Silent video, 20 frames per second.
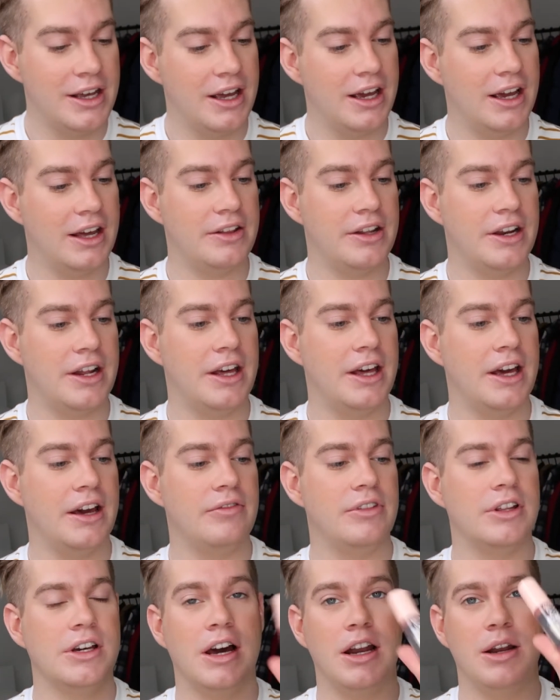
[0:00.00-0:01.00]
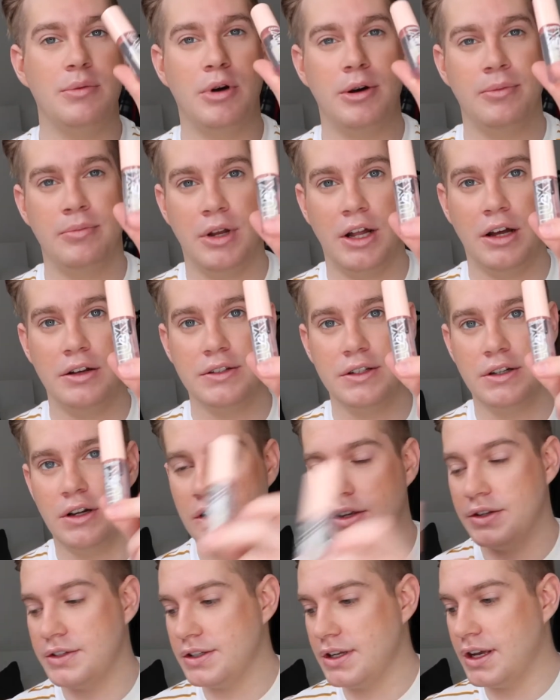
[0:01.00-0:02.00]
And then I have the COLOURPOP Luxe
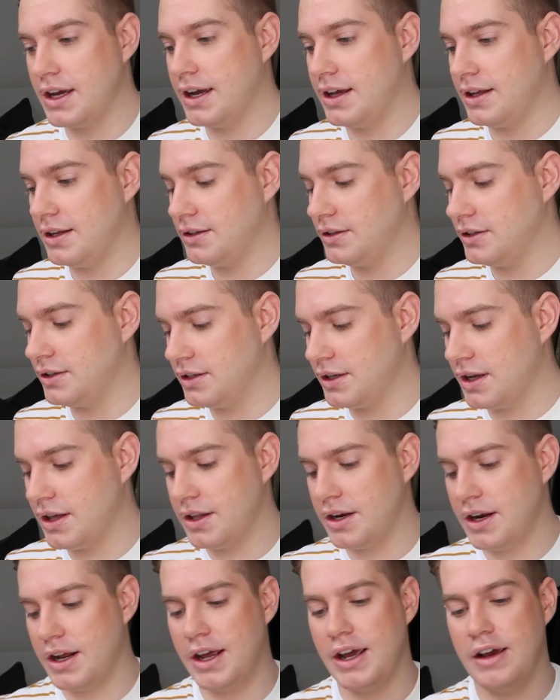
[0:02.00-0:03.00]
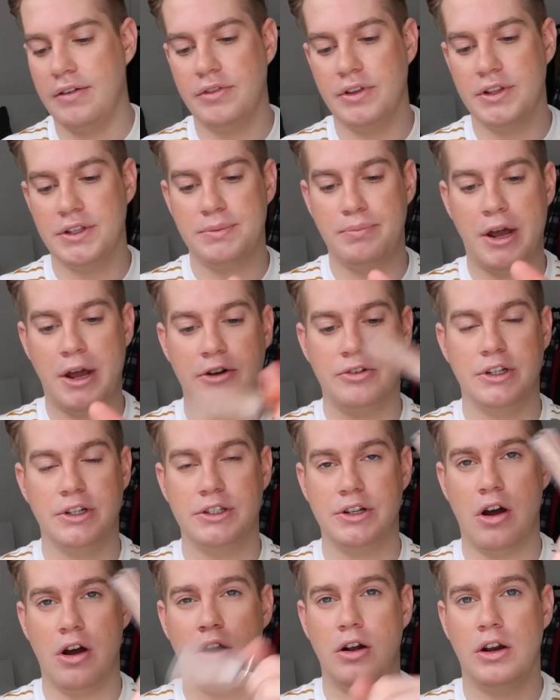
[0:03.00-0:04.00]
gloss, and then I have this
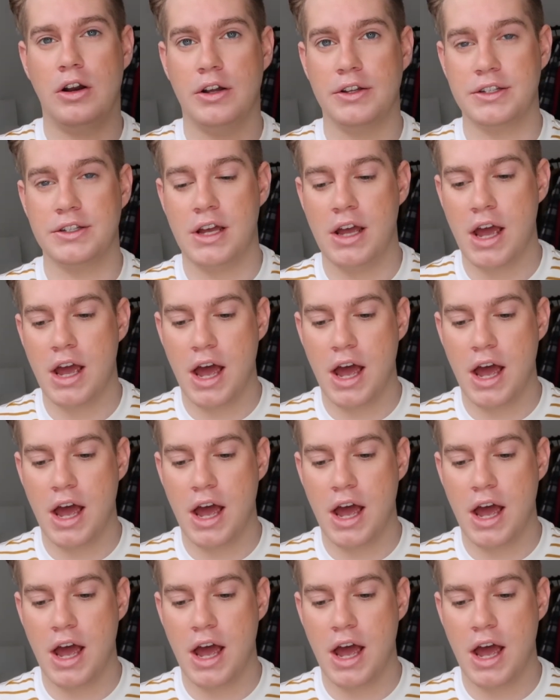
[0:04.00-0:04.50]
Patrick's Hard gloss.